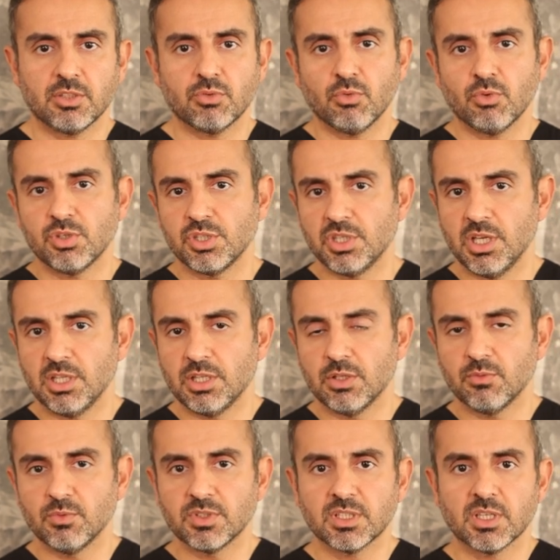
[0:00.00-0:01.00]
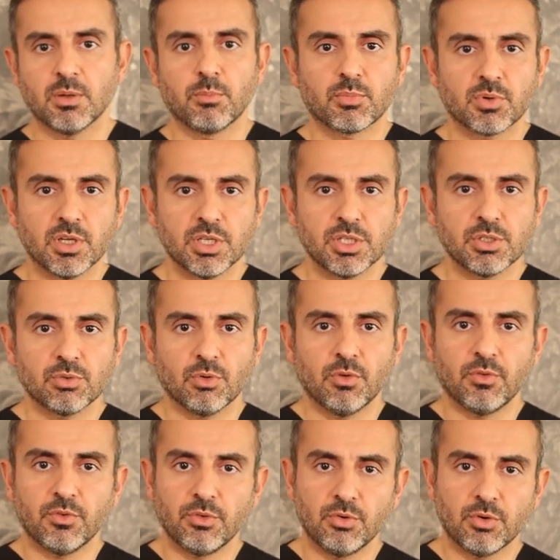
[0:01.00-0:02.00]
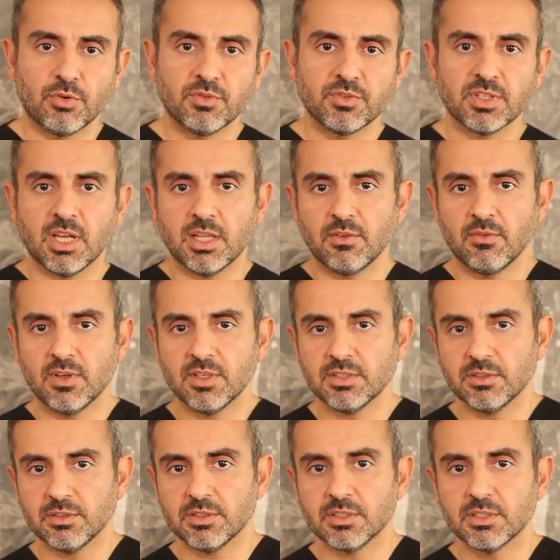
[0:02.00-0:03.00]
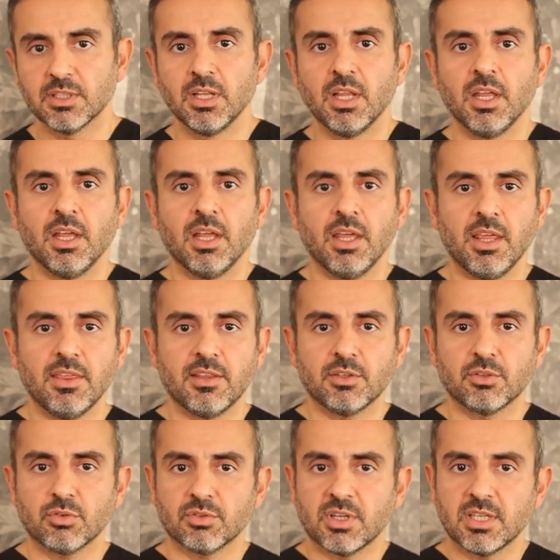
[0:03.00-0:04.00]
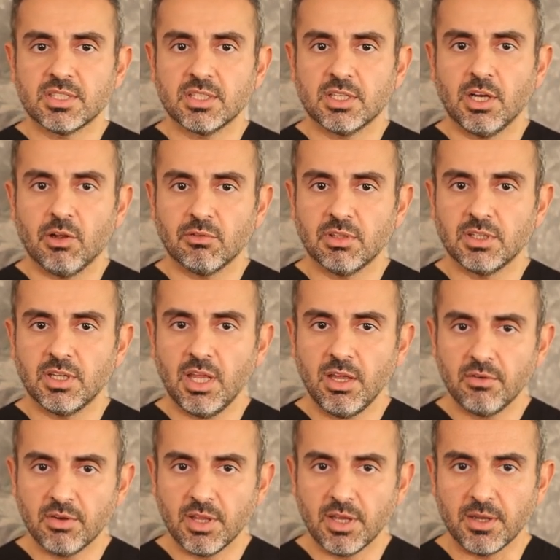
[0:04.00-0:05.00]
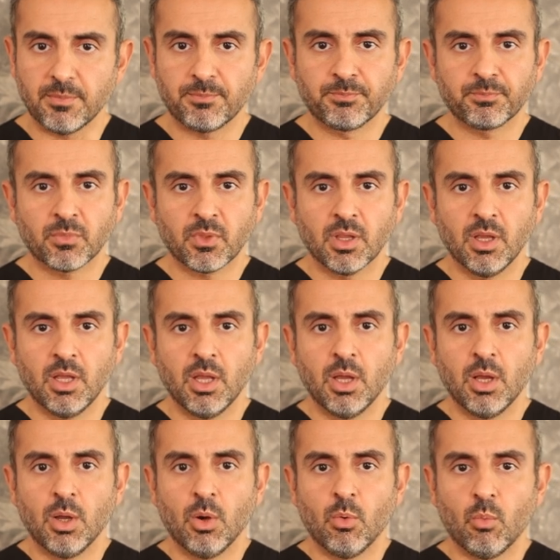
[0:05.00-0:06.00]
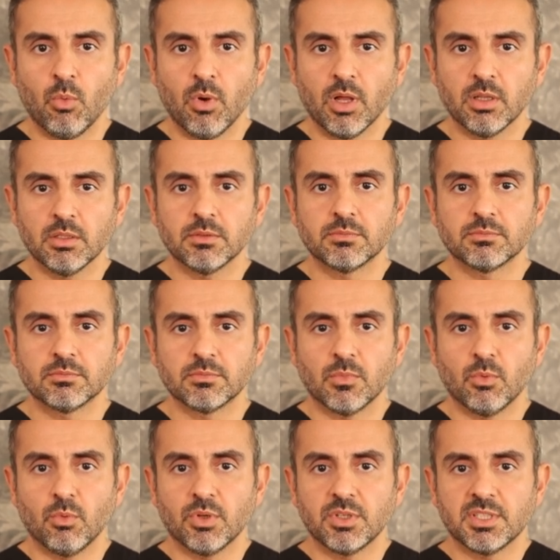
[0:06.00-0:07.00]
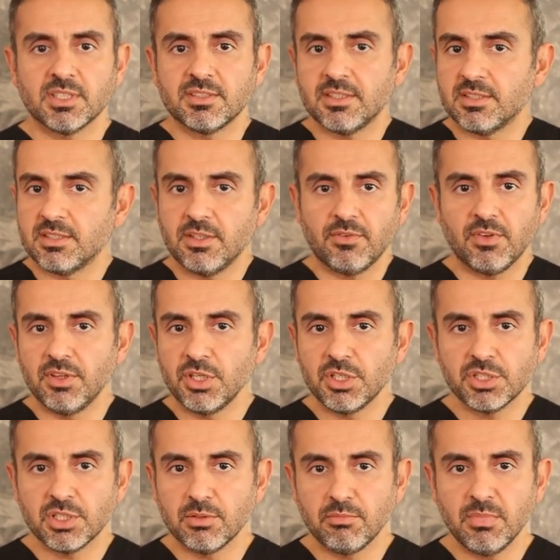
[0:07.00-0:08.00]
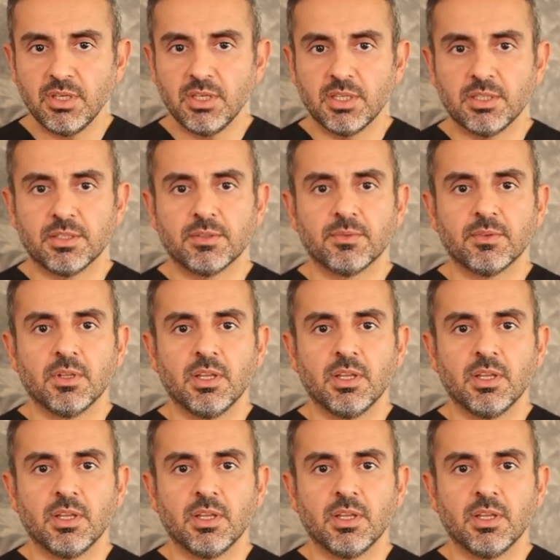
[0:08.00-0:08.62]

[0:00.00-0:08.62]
associated with compression of nerves and vessels in the thoracic outlet area. Well, what does this definition mean?